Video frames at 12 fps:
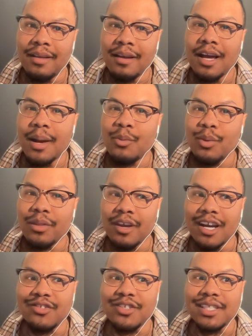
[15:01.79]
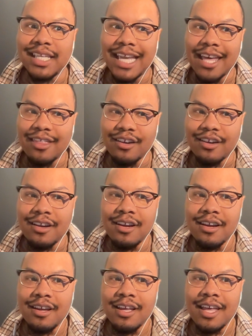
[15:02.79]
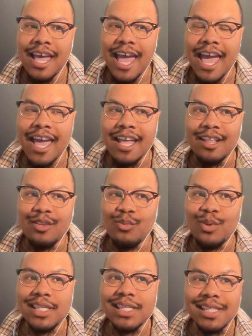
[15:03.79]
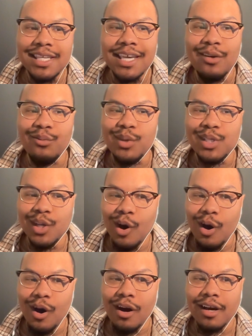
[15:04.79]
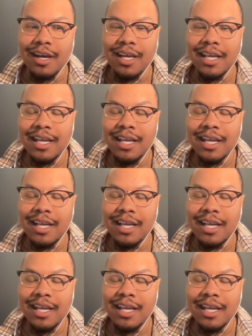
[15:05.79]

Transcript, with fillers: Commonwealth countries together, and we sit and we talk